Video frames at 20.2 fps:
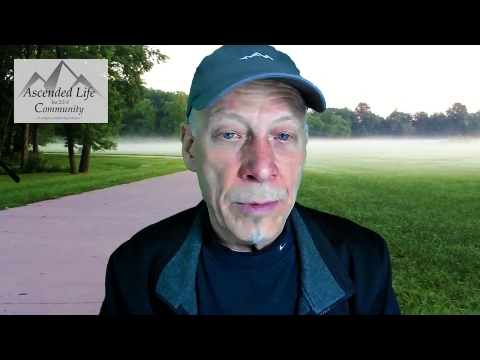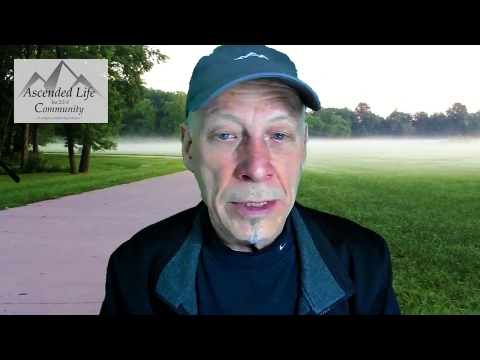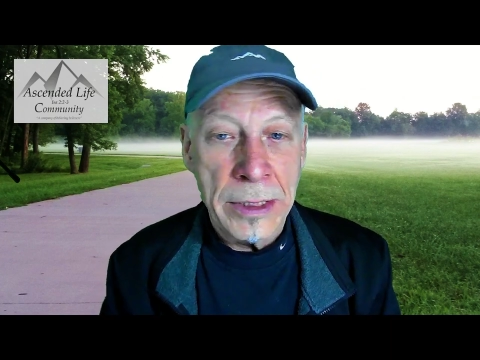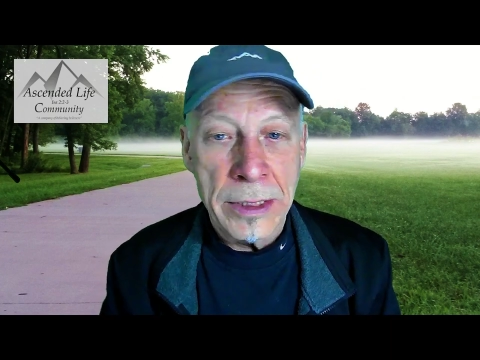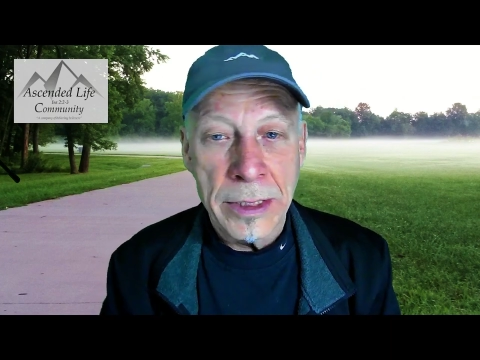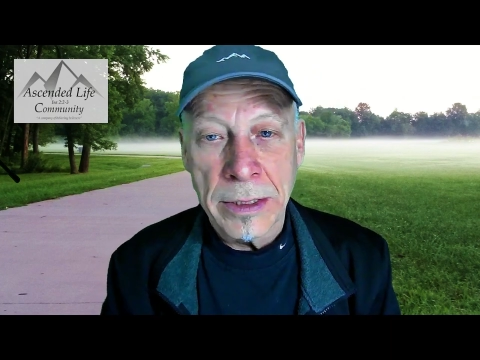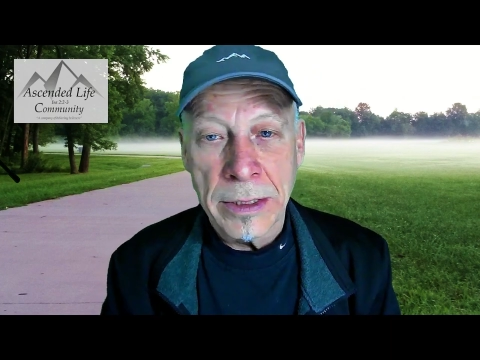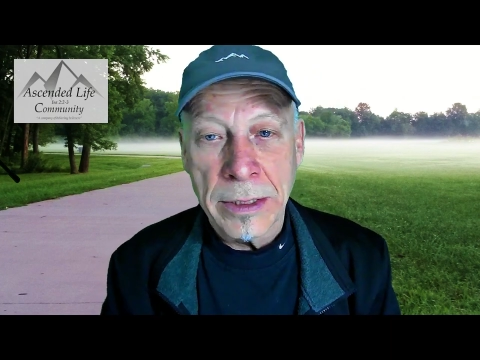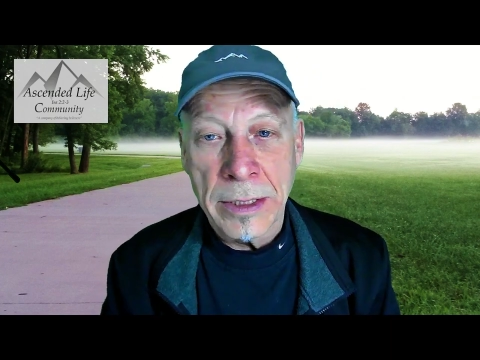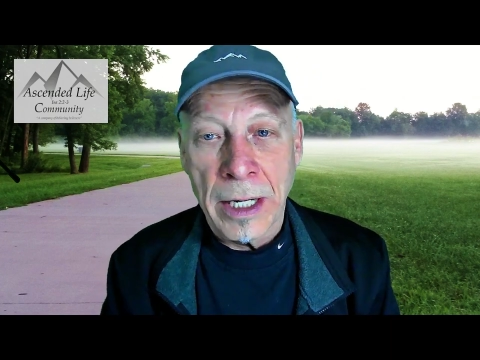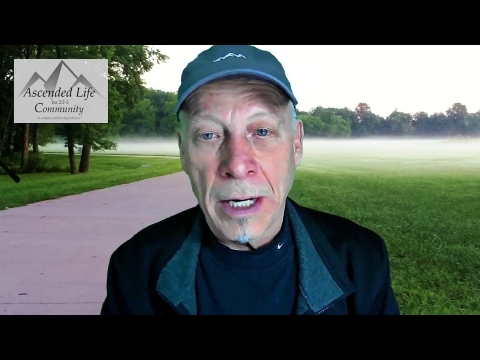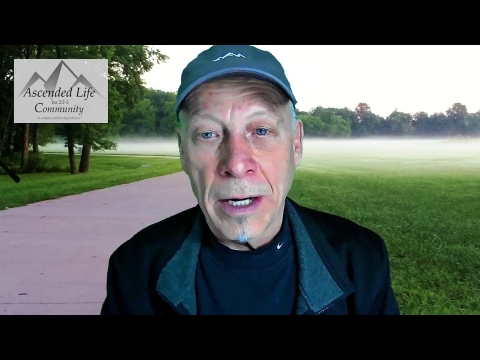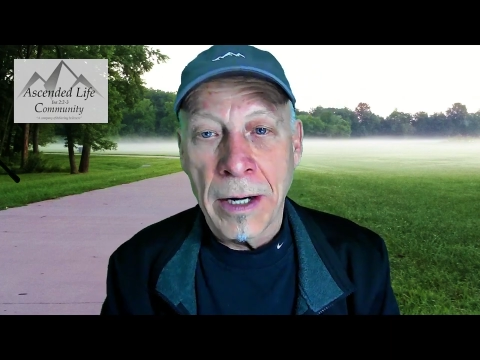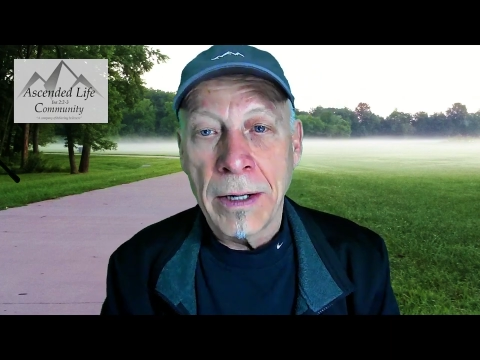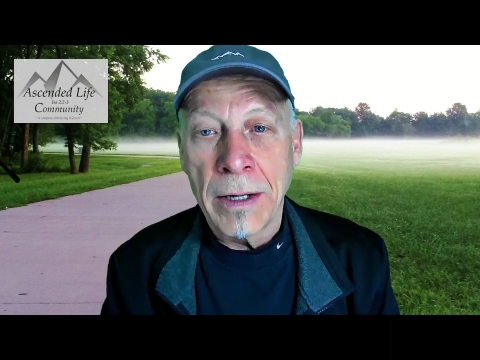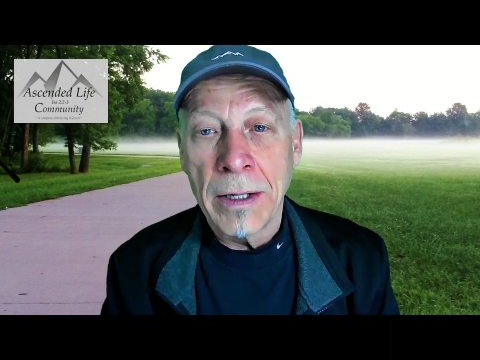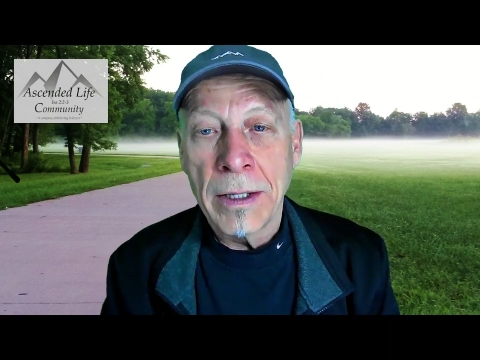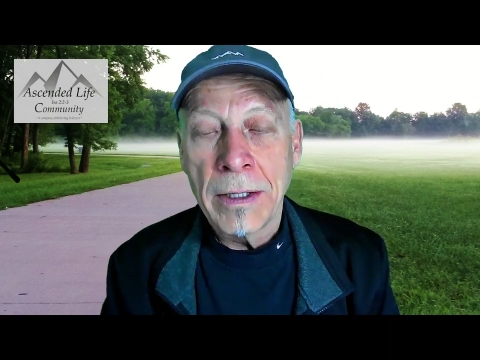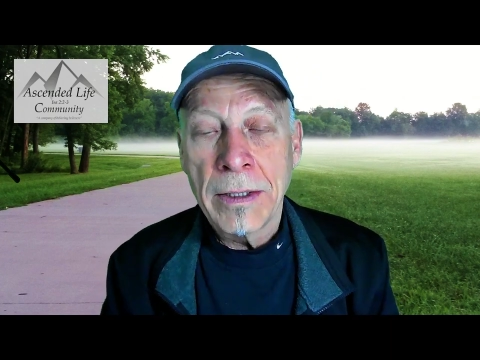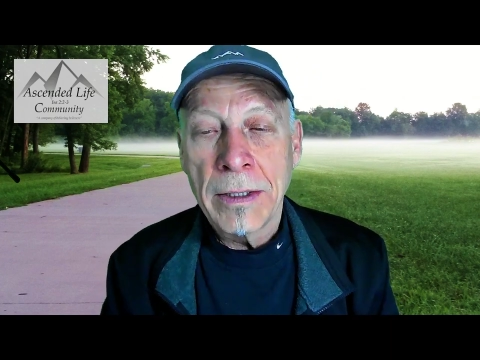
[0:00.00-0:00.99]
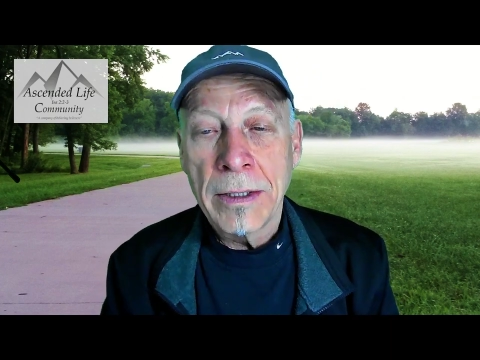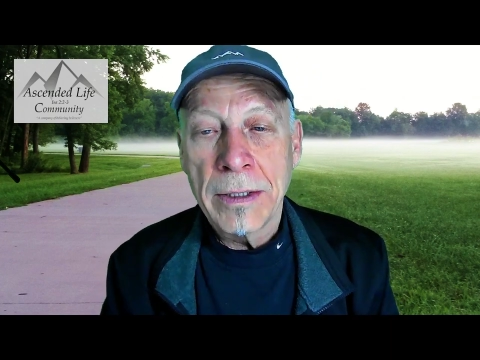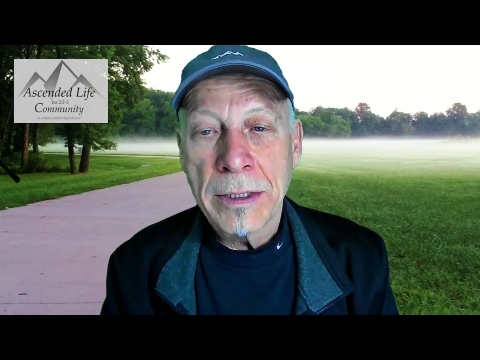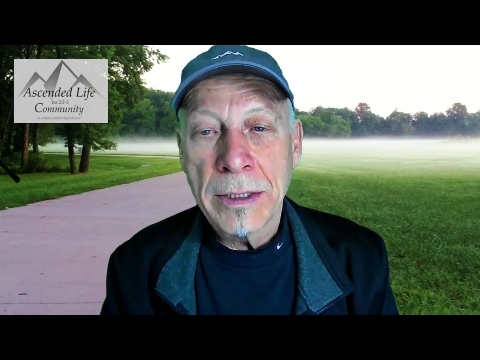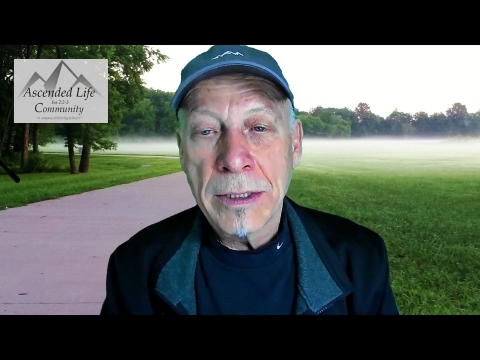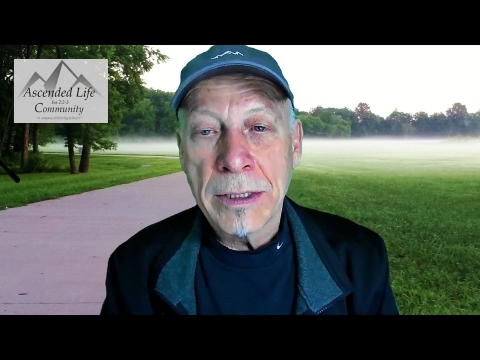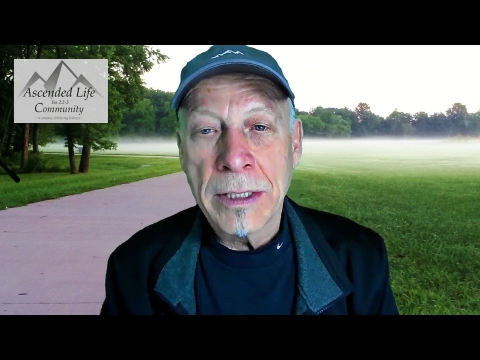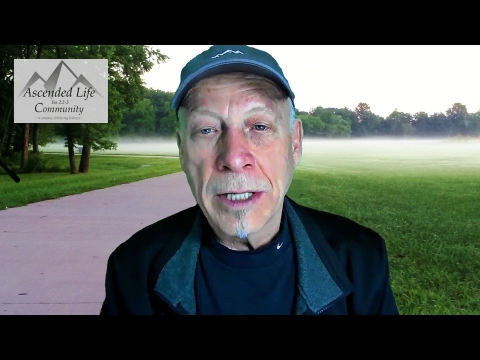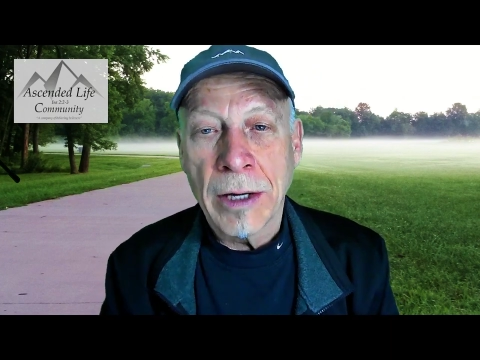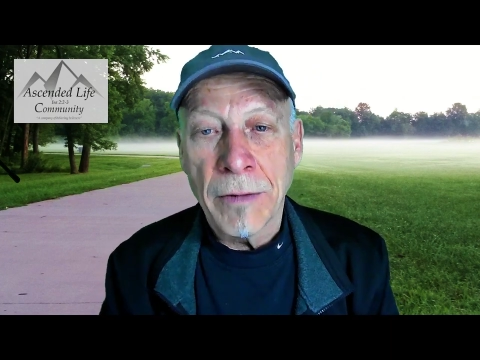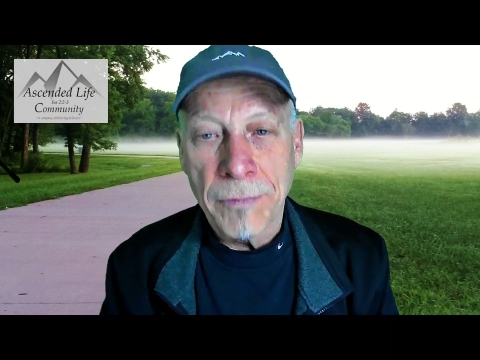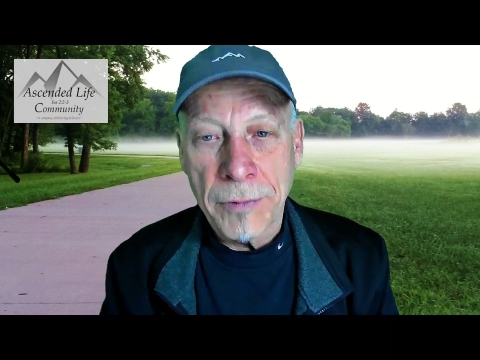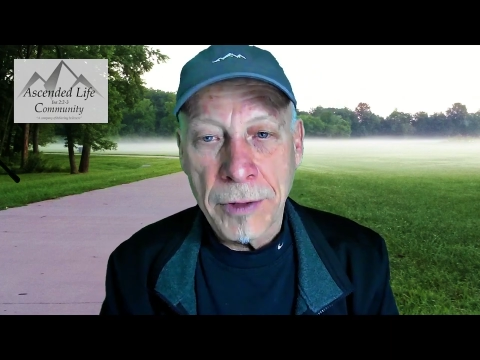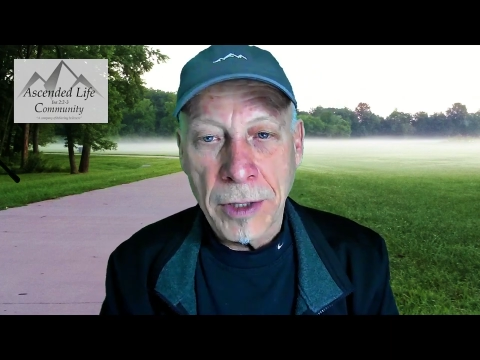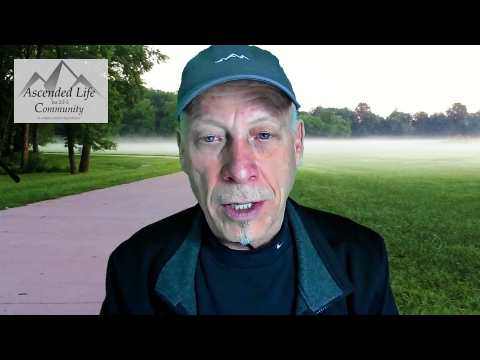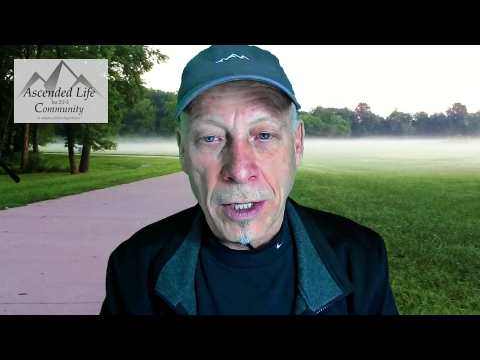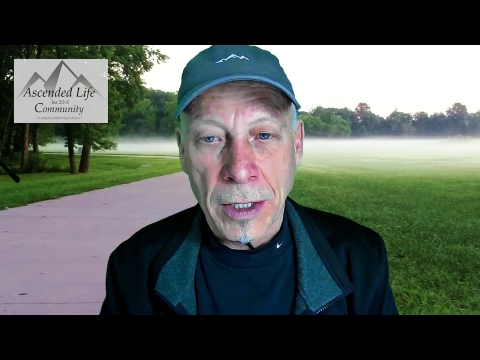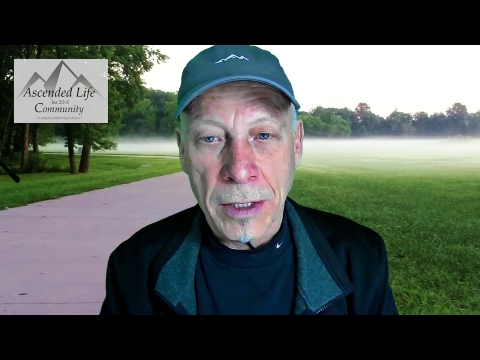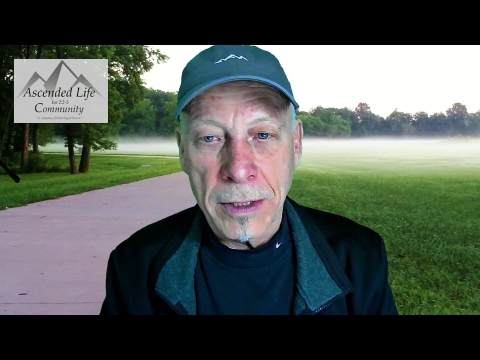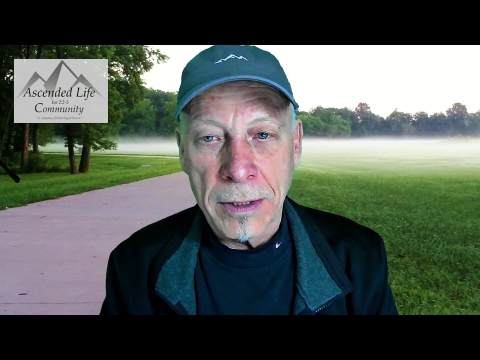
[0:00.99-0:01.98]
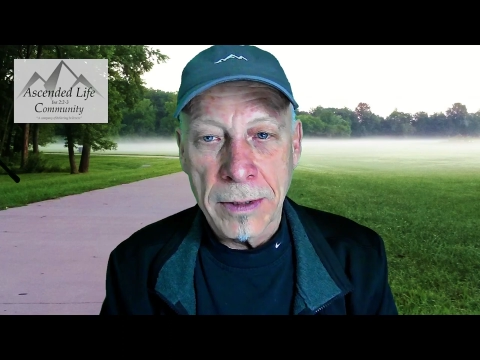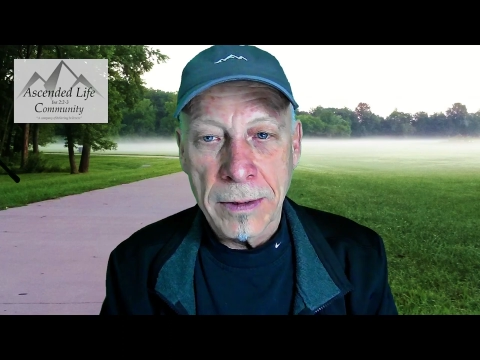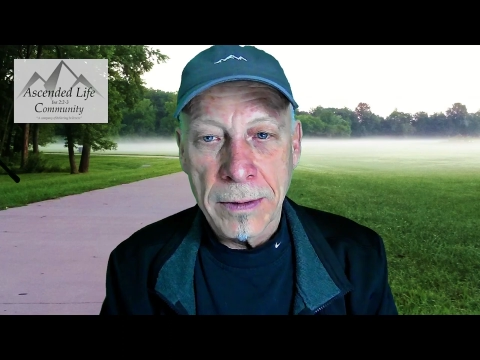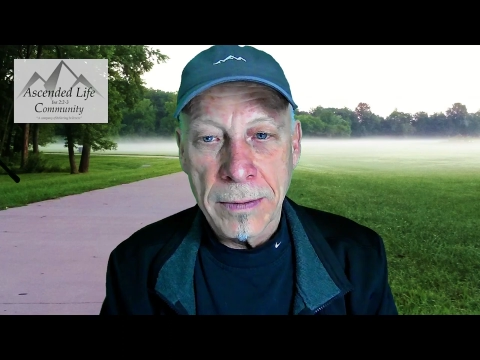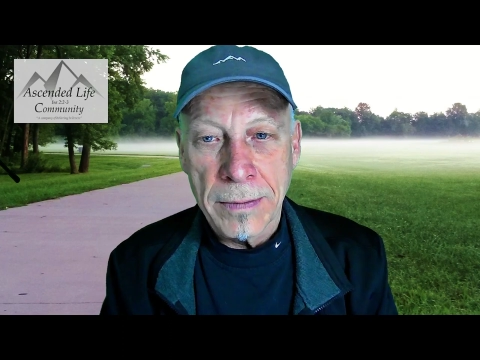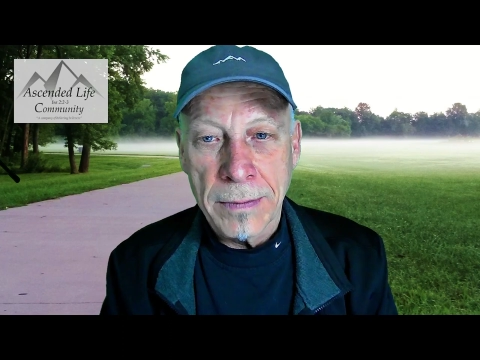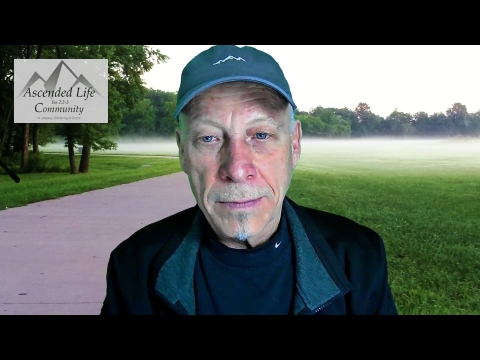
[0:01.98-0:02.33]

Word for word: which is our self talk,